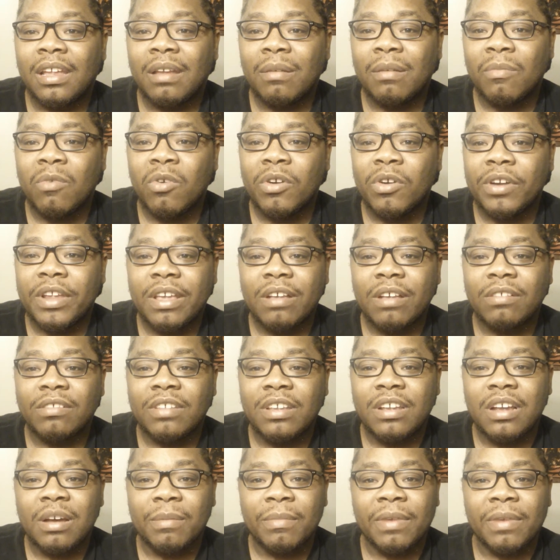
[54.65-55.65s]
more
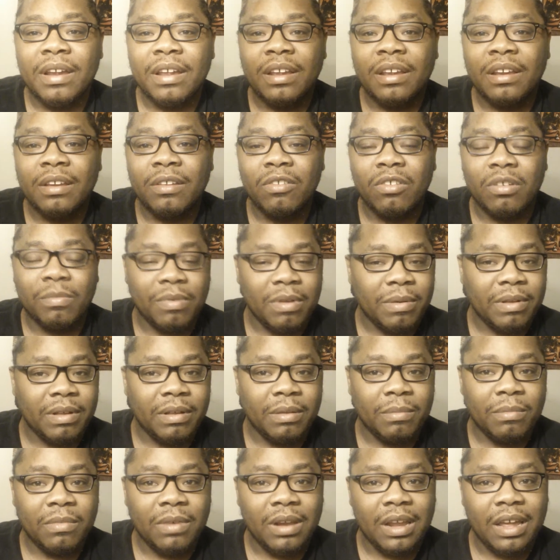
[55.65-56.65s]
DLC coming in. You can
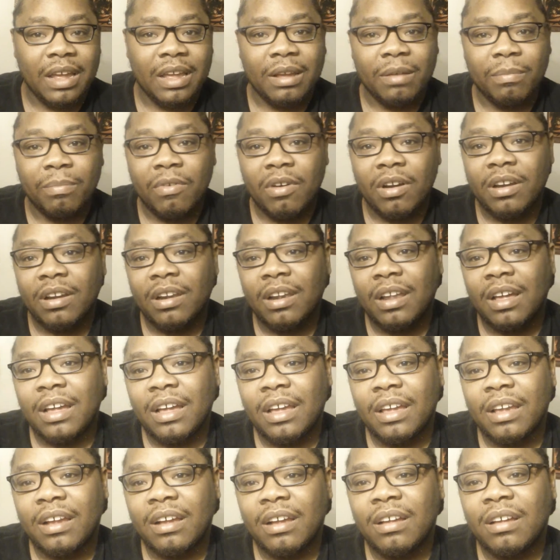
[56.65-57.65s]
probably like, probably
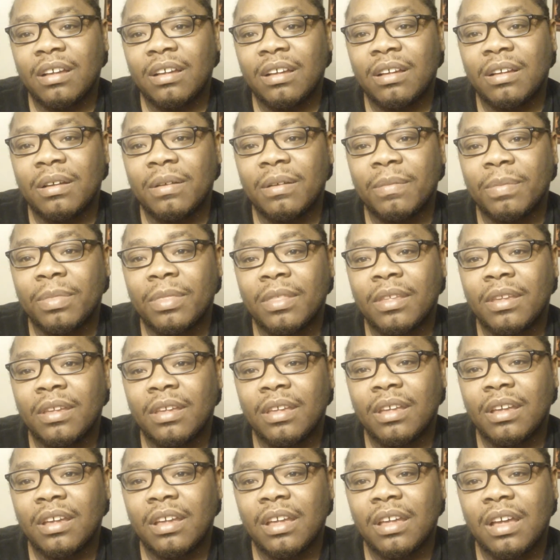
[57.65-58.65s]
like, um,
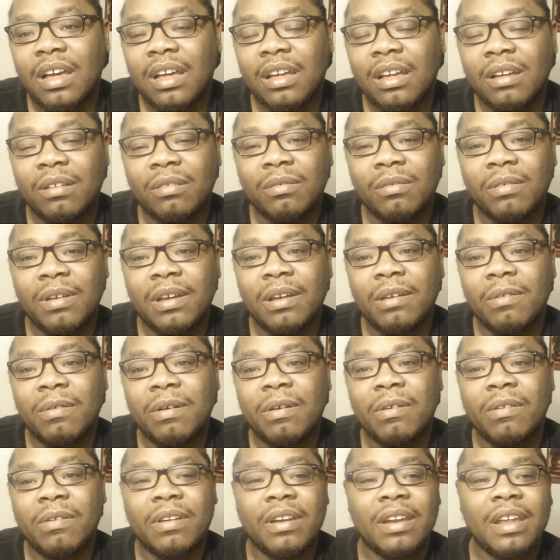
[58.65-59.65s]
well,
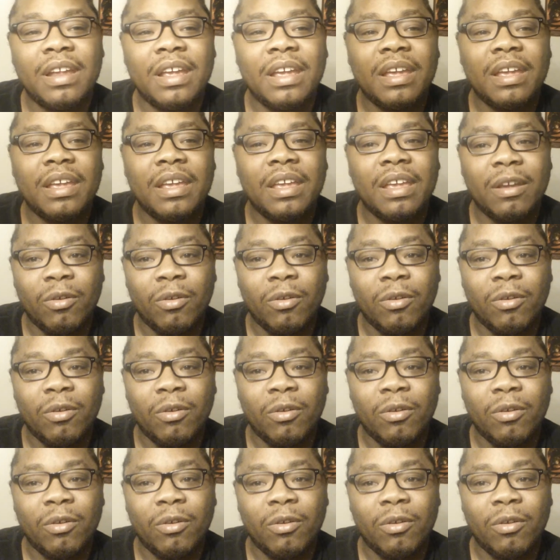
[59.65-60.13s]
what her name?